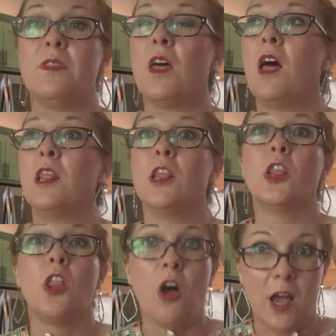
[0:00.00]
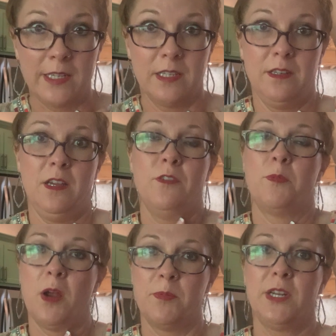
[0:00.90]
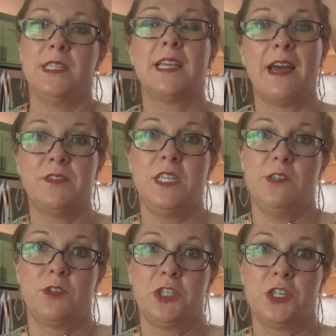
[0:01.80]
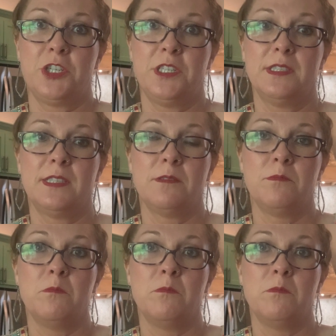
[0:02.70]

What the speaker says: a lot of properties have deed restrictions.